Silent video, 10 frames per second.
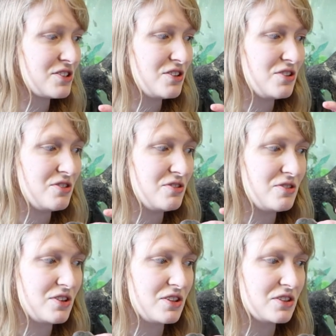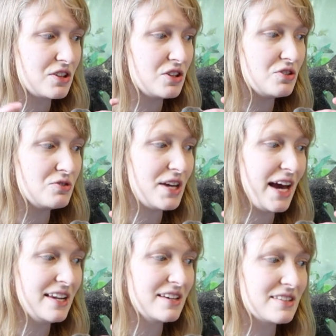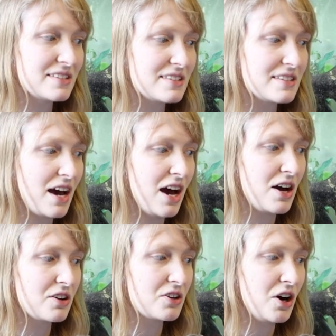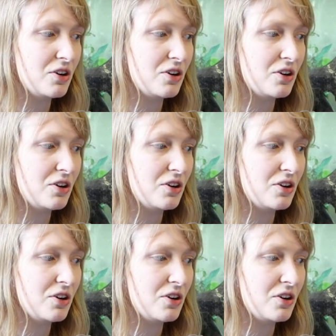to the Lieutenant, uh,